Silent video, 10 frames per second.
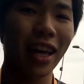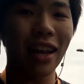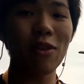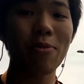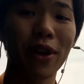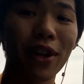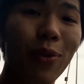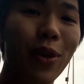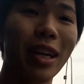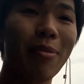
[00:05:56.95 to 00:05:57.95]
and
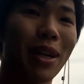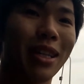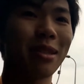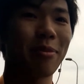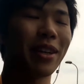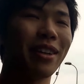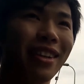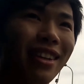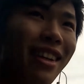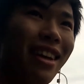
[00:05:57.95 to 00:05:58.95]
everybody really participated
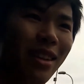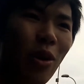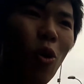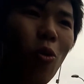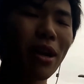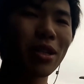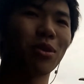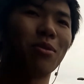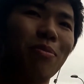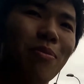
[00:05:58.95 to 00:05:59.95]
in it, and the whole
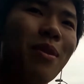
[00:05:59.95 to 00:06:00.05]
bus was